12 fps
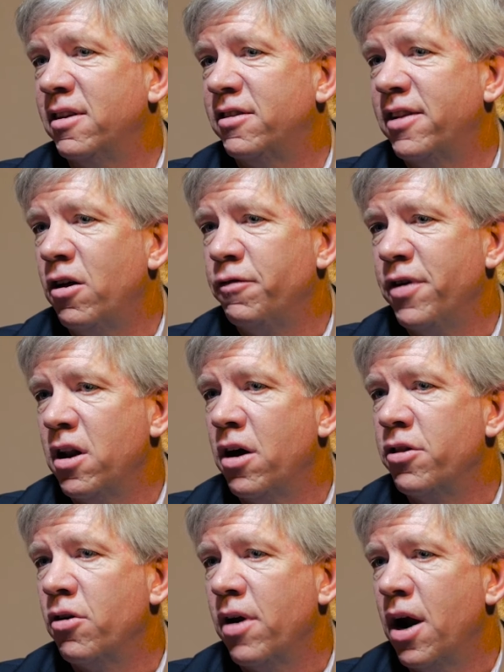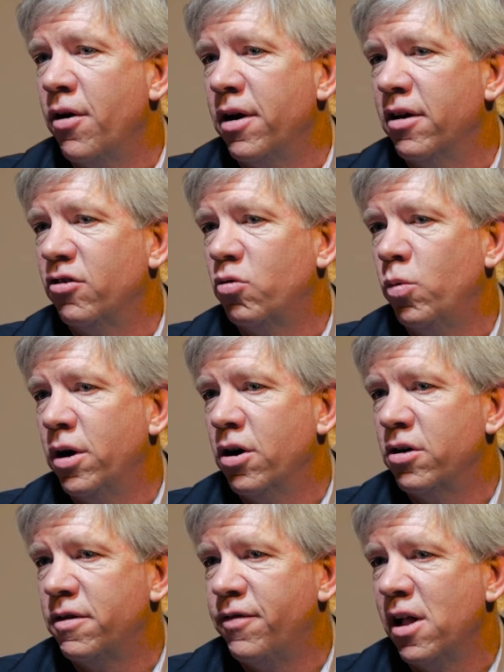itself in other areas. We
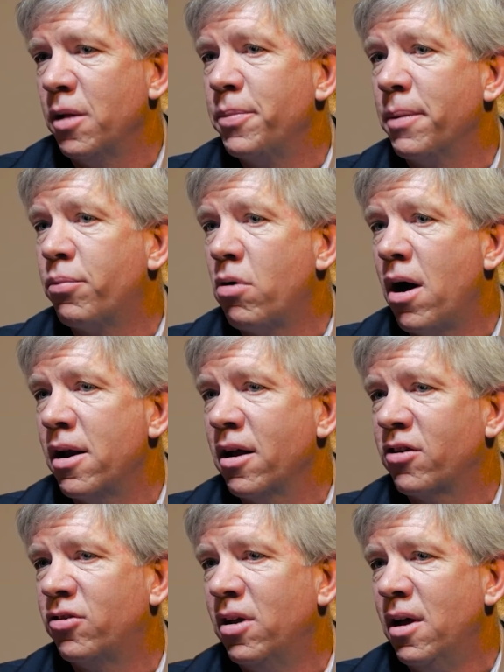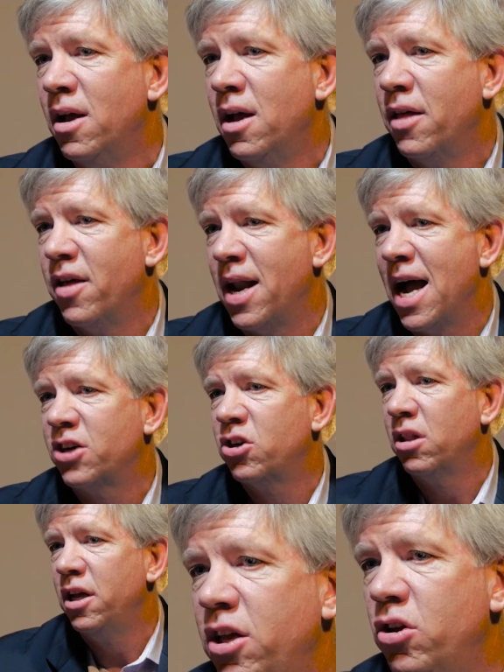are developing products that
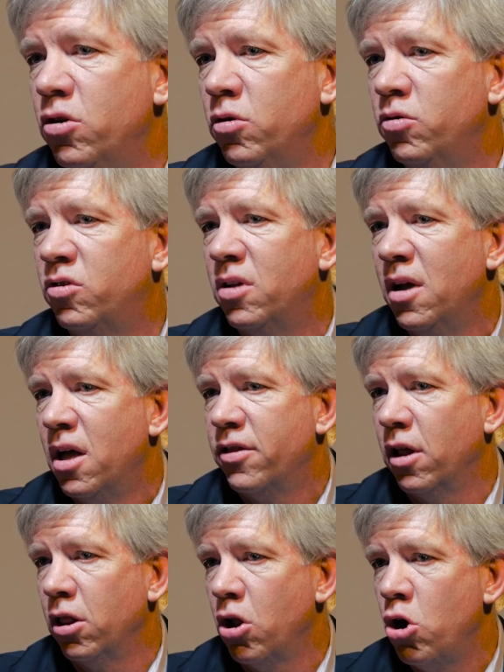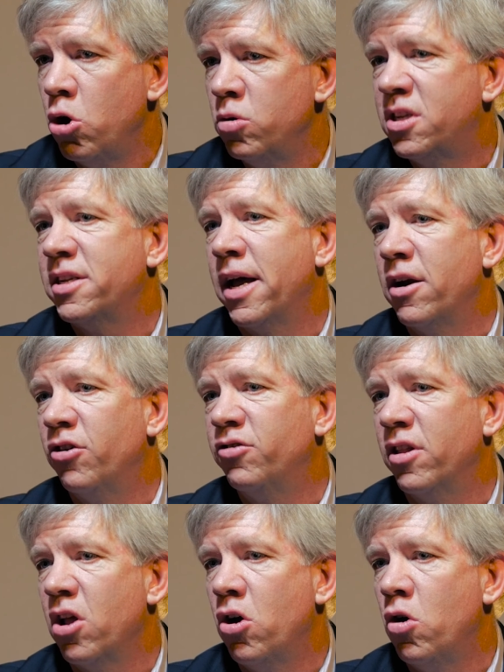actually use the load centers
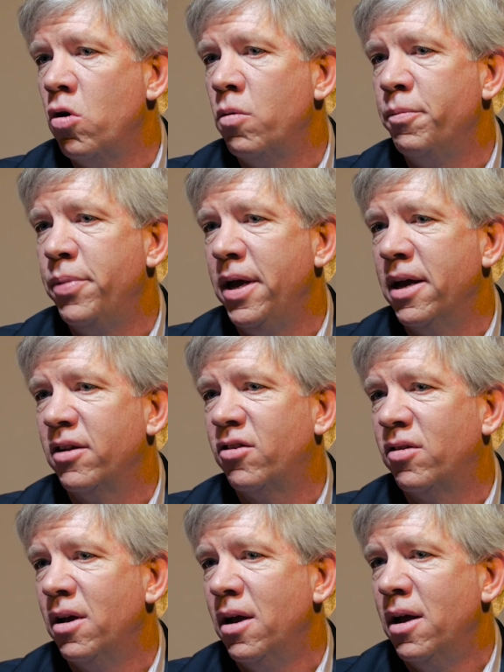in the home, be it